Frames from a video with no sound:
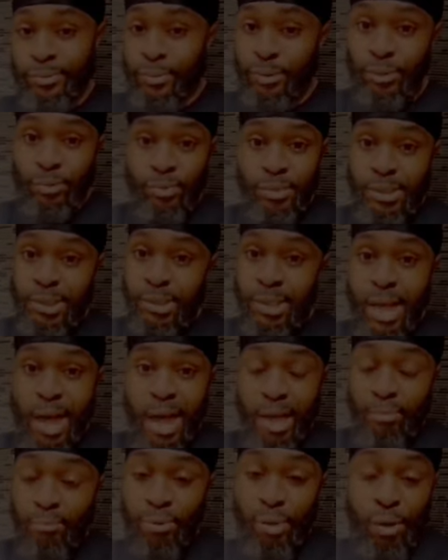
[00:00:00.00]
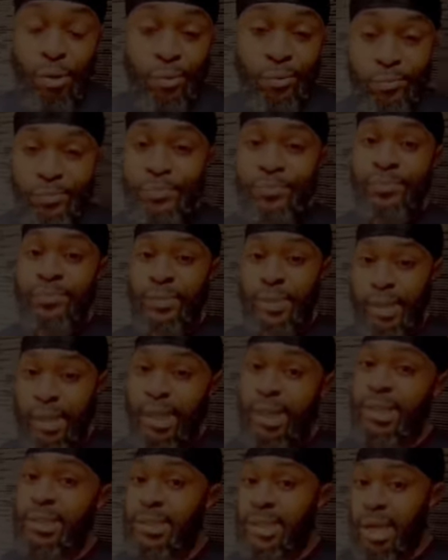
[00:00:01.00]
You wasn't lying, bro.
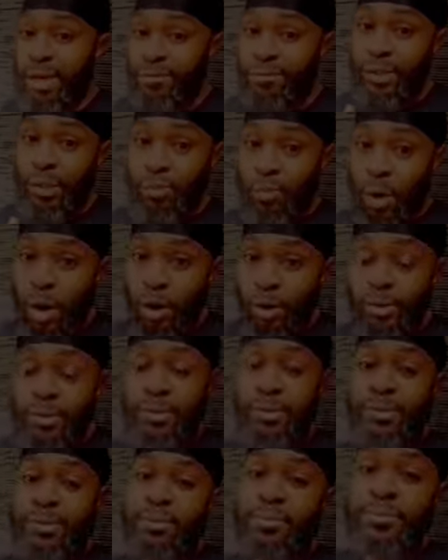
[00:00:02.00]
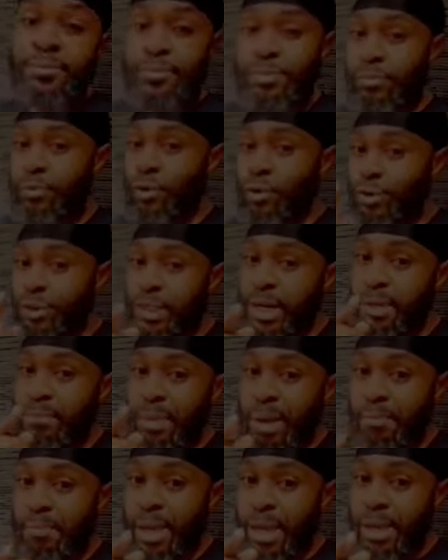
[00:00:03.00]
Definitely works. Go check
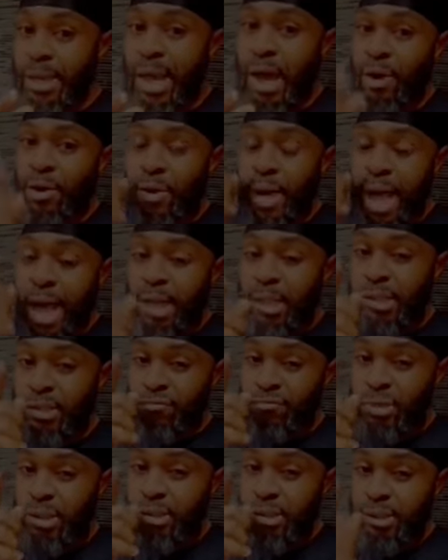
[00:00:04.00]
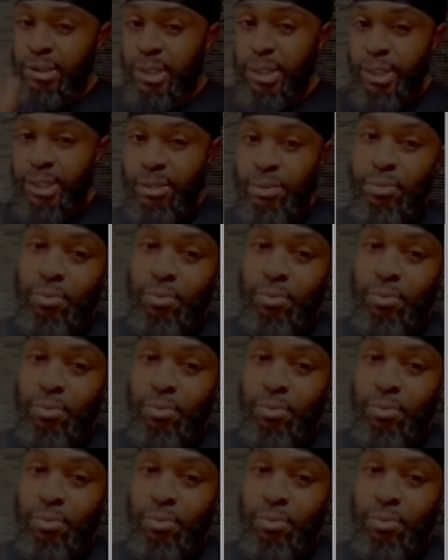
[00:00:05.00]
my man out, Alan Millionaire.